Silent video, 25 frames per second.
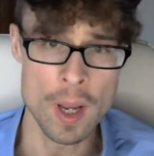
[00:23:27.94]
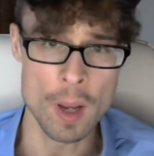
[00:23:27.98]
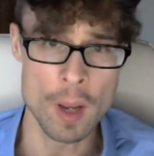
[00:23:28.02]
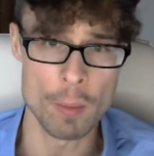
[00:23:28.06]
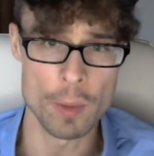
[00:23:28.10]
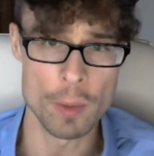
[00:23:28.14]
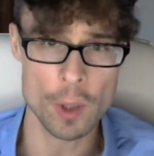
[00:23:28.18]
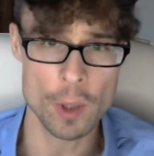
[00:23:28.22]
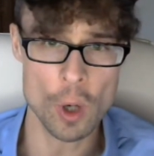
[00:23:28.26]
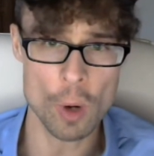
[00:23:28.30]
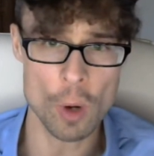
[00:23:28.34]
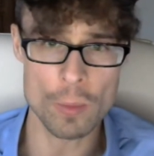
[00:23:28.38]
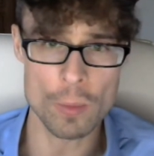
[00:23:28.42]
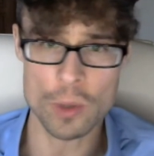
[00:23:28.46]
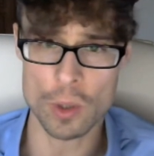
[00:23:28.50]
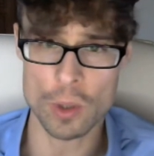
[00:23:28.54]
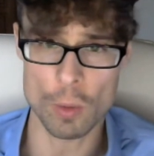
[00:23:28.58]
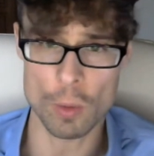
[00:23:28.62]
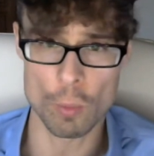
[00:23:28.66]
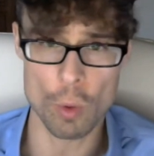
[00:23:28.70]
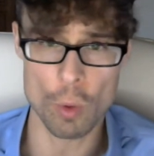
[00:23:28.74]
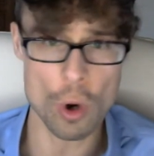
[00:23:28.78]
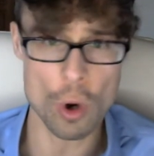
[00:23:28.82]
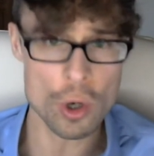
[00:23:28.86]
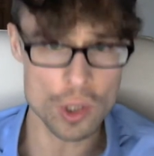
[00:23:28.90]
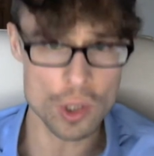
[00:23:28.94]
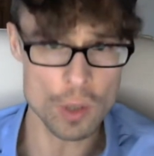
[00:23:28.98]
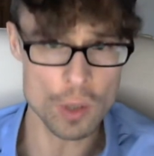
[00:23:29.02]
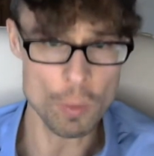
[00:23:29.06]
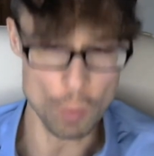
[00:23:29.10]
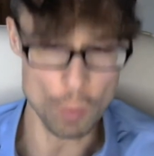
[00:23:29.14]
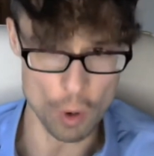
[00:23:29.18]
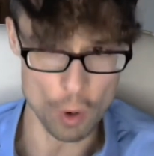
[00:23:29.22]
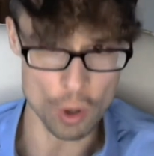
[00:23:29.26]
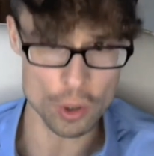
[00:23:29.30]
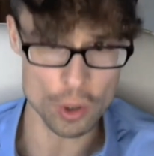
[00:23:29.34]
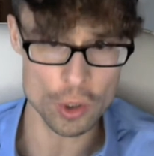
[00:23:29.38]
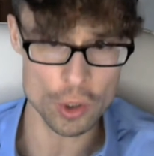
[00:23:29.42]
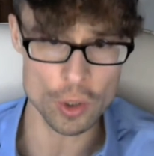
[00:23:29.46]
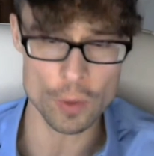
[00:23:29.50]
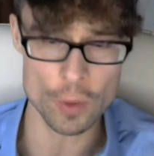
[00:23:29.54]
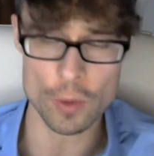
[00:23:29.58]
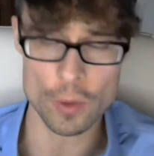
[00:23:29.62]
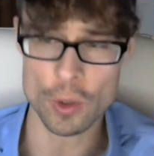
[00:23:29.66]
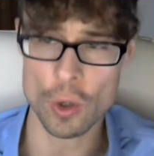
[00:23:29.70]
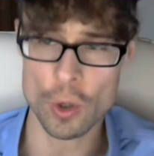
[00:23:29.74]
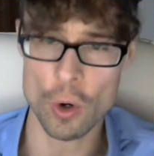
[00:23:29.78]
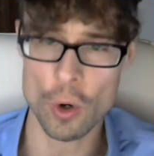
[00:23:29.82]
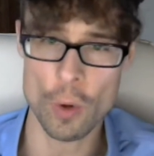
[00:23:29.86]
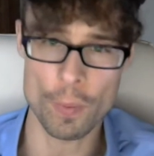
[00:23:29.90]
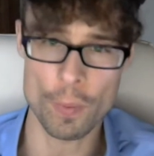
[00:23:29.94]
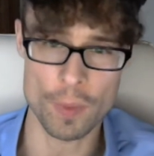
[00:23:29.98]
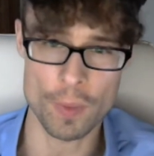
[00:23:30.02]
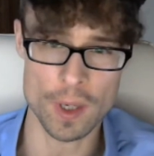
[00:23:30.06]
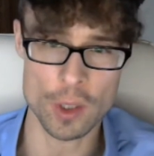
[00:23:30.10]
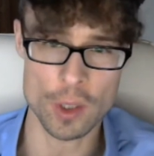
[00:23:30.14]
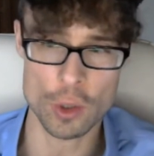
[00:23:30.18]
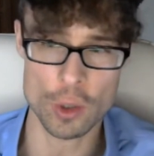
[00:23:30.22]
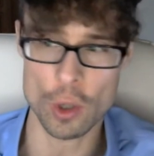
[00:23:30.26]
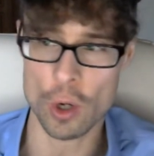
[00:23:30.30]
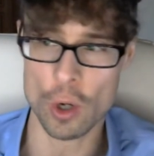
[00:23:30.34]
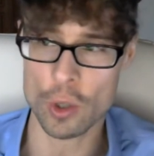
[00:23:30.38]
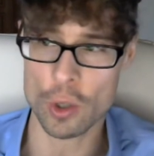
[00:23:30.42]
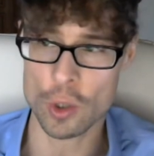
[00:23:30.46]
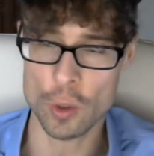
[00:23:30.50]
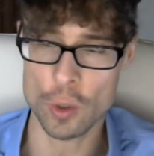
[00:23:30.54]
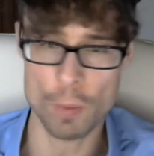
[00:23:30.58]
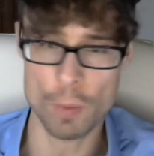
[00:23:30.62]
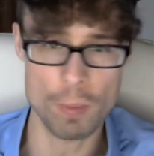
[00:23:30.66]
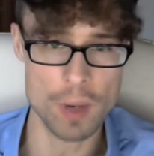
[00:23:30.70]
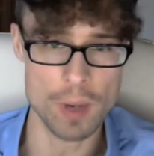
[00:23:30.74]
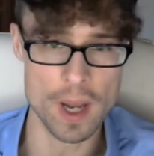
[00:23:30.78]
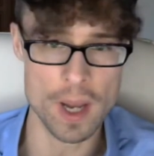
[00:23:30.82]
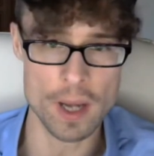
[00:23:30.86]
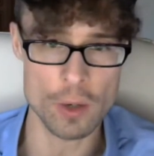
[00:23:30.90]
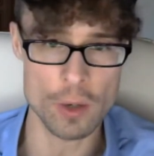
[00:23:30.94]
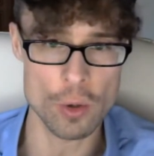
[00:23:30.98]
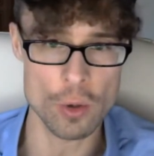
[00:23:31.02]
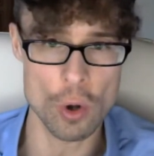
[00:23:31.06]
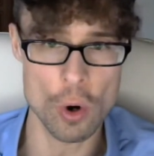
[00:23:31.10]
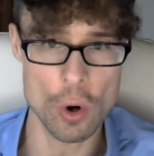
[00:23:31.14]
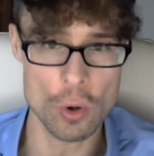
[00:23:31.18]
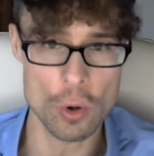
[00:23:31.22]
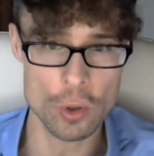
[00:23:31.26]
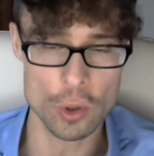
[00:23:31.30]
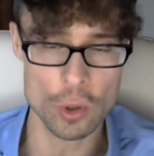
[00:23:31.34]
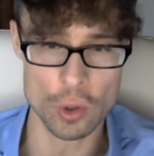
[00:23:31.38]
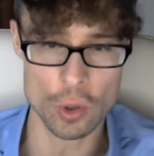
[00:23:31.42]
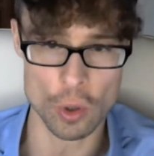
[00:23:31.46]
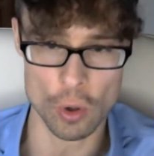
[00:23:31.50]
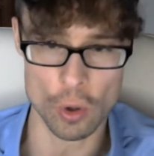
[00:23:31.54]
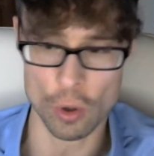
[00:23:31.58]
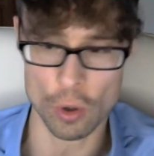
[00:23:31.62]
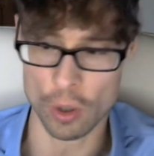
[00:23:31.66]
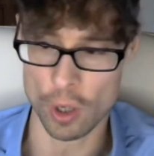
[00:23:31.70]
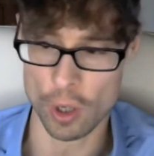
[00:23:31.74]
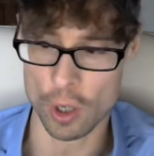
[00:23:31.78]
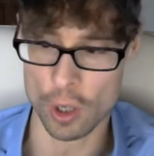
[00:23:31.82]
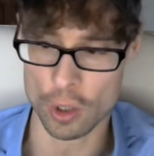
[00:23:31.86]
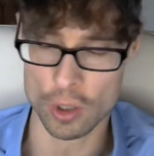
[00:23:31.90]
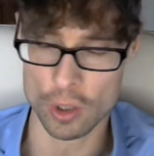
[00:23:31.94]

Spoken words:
becomes worse and worse. So he starts to play notes or